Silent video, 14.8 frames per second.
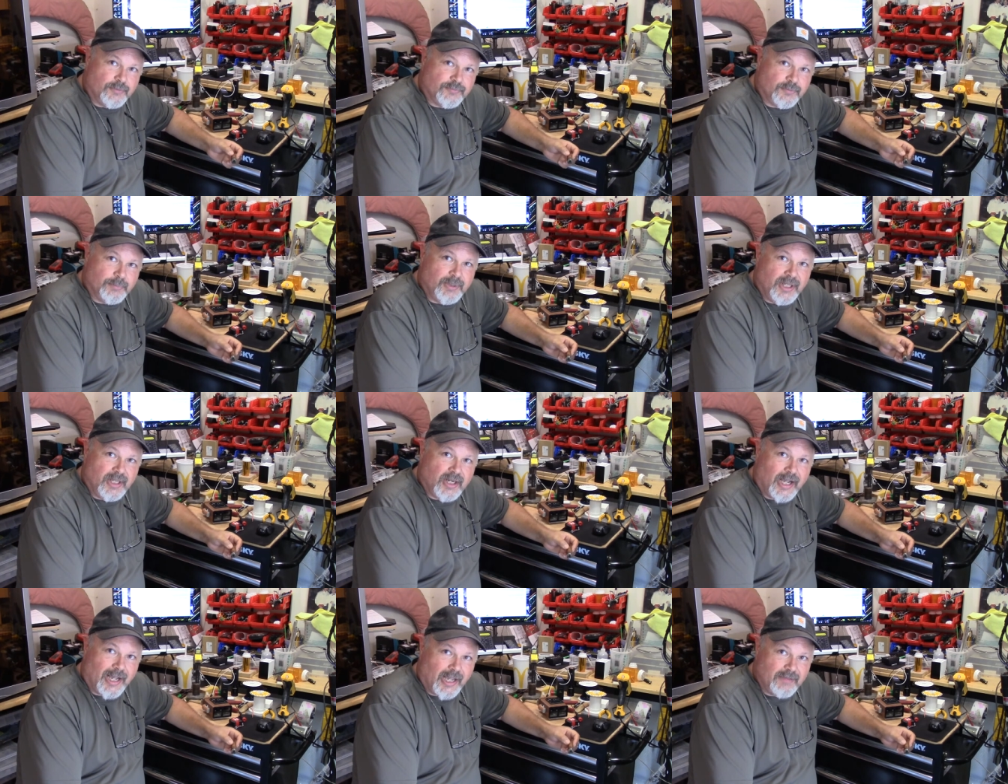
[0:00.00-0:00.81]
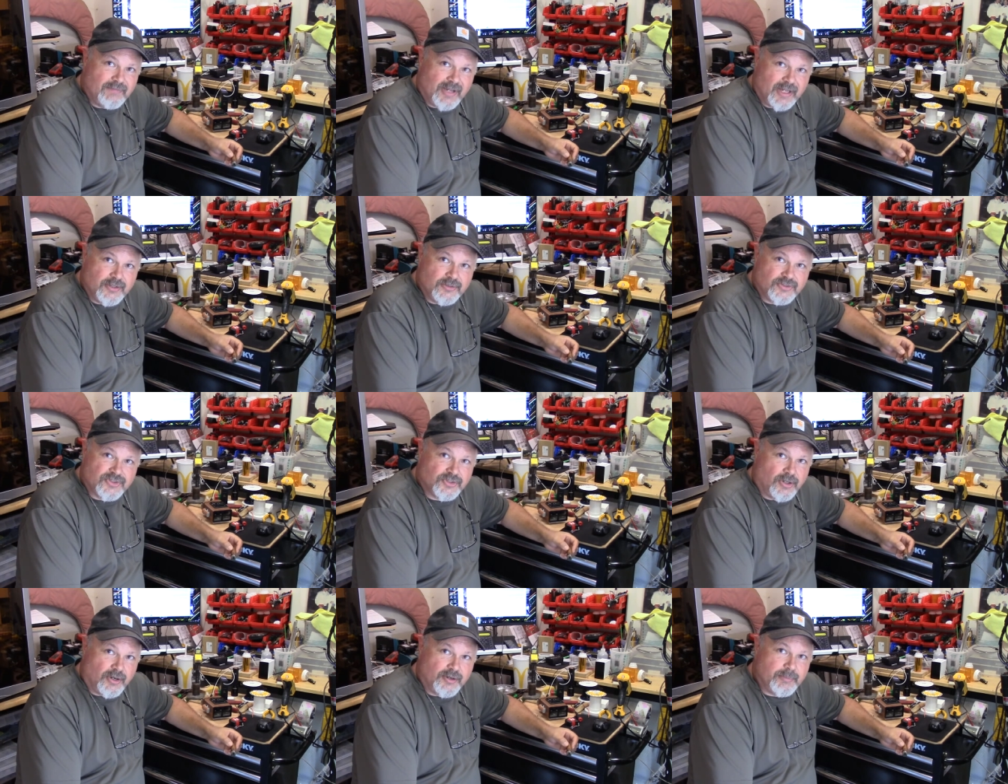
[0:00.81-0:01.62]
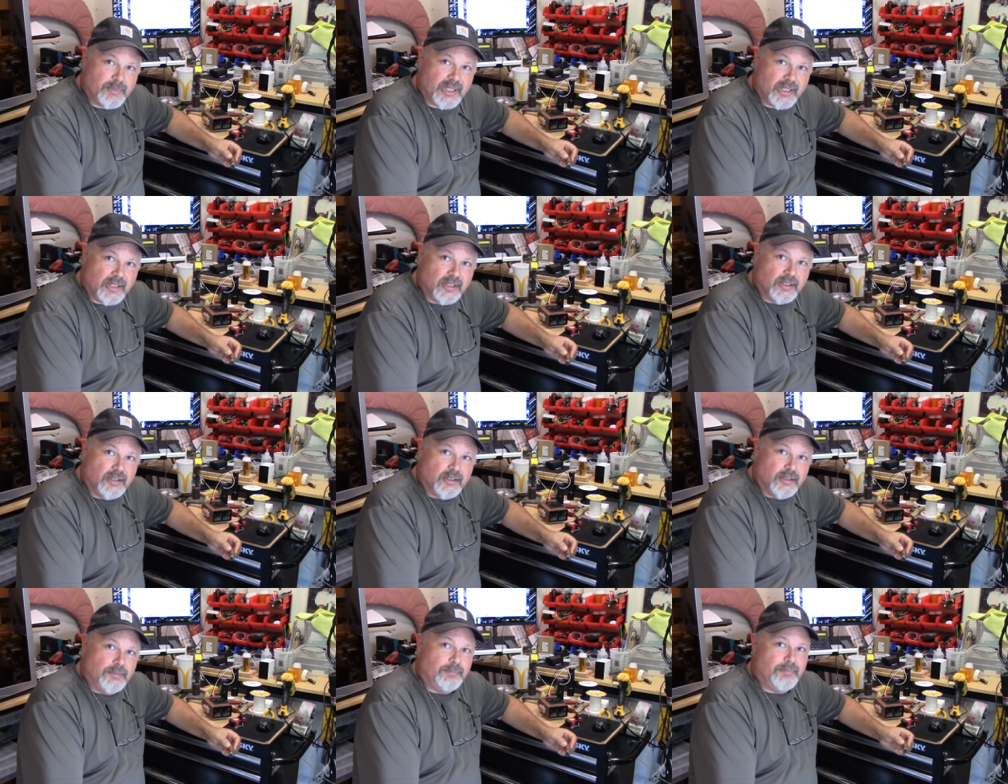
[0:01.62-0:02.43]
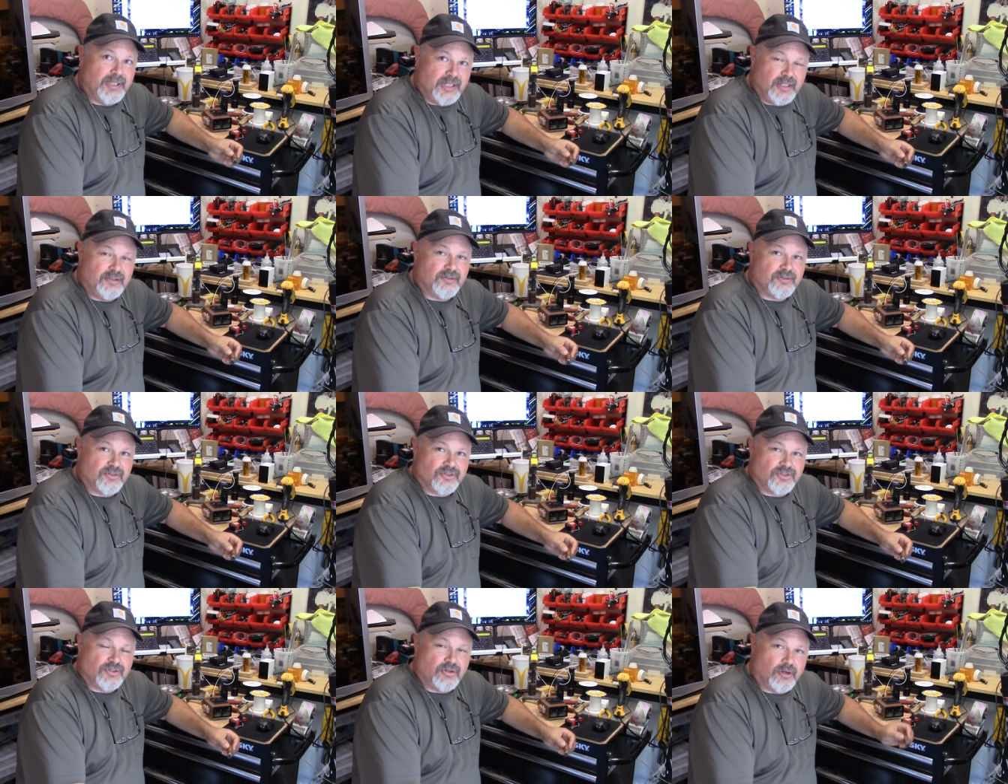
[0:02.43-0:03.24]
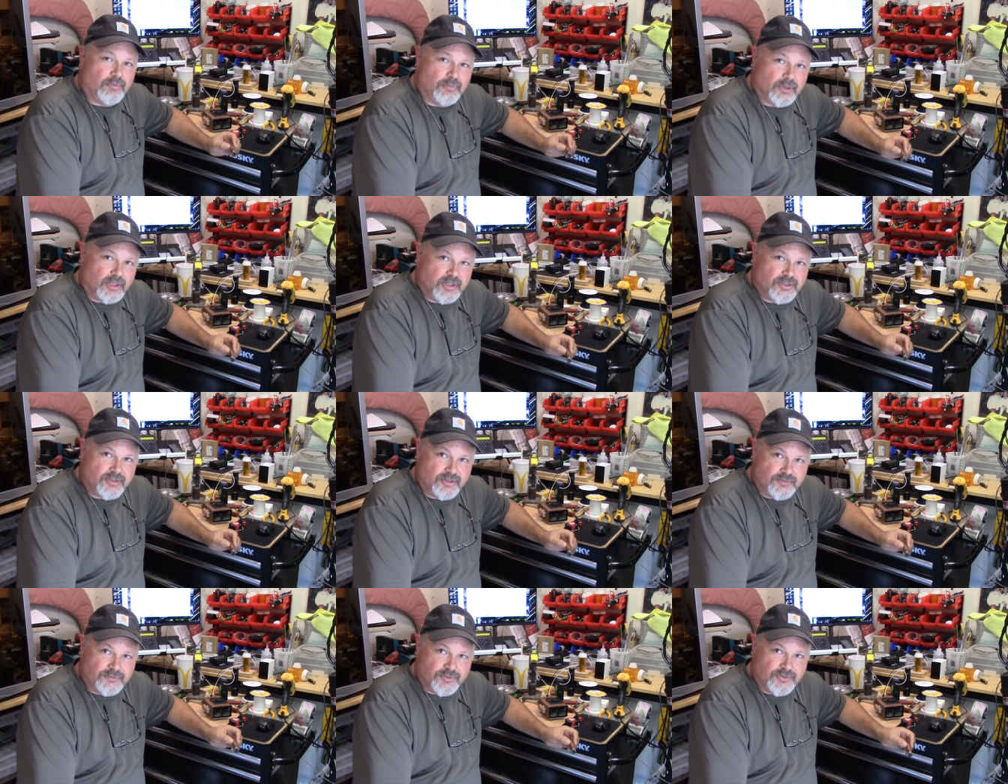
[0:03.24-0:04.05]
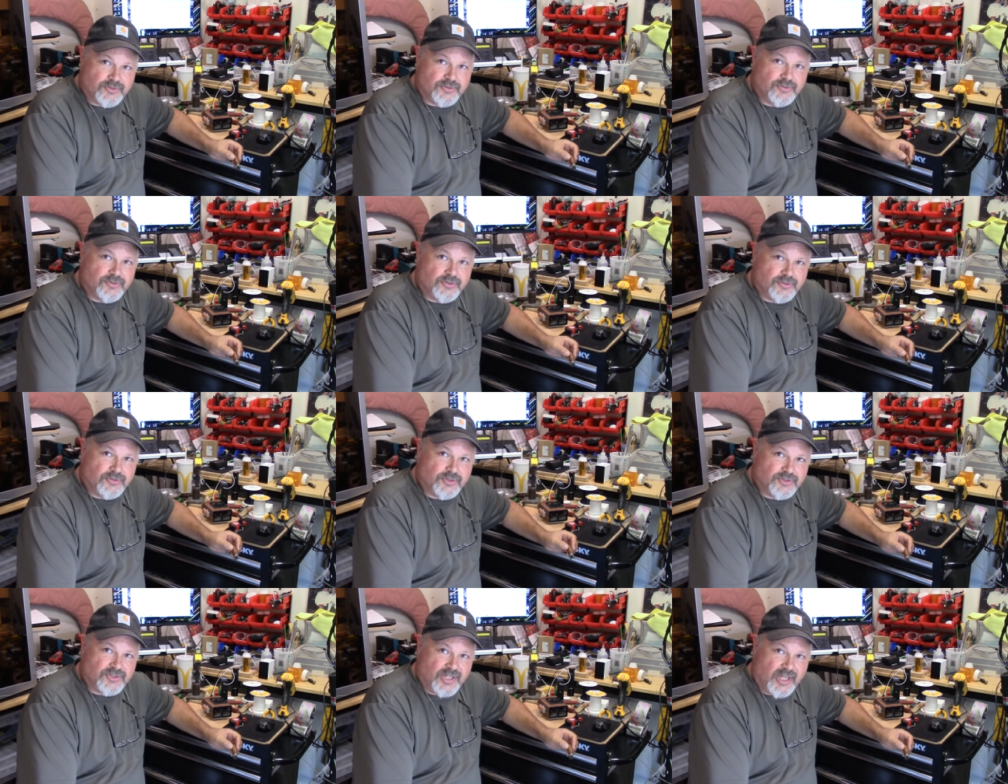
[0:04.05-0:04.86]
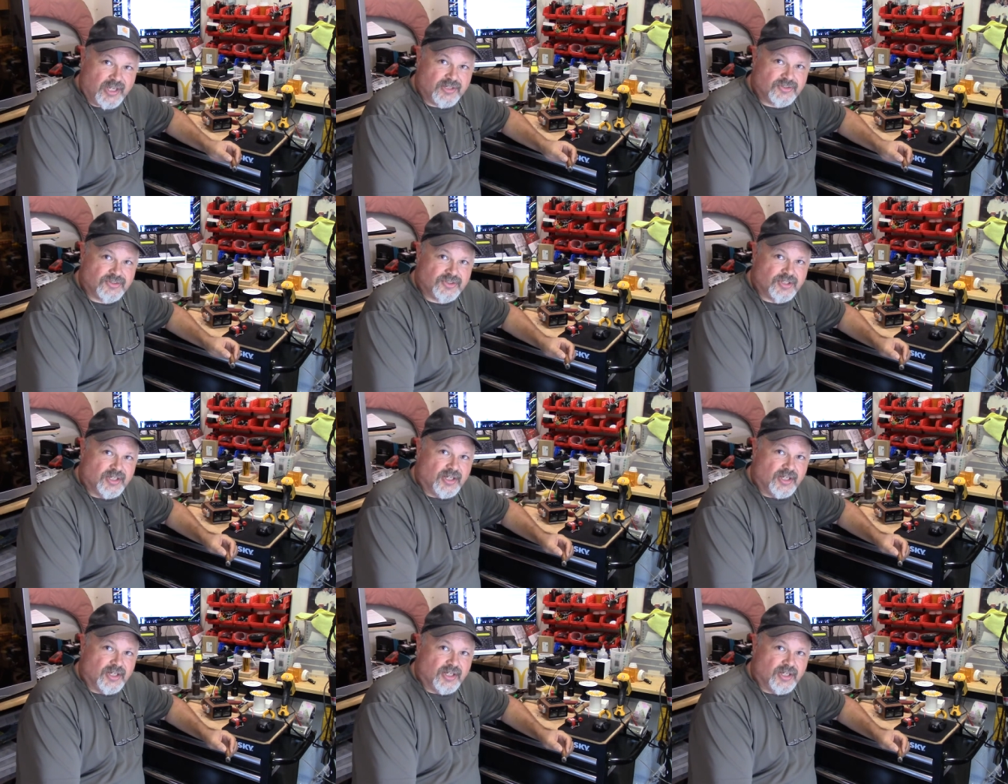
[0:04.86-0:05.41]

being a high value cigar to me, meaning that the cigar really delivered the taste